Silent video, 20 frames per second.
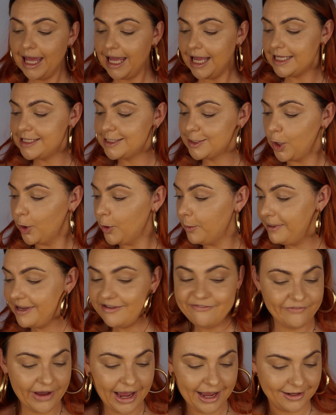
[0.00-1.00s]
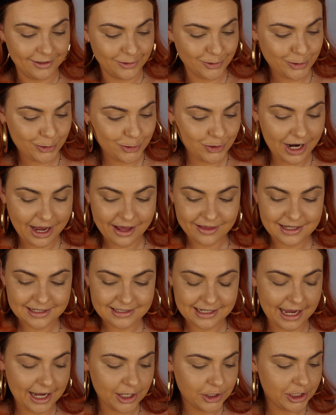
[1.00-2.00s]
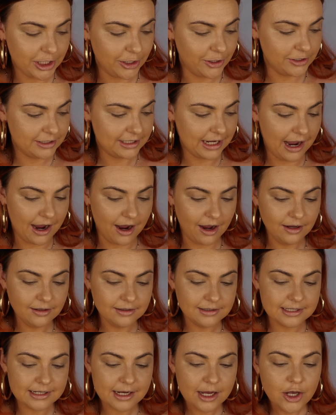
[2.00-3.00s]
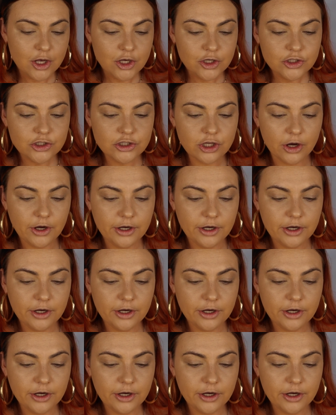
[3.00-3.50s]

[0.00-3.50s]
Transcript: it's going to be fun to try these eyeshadows out. So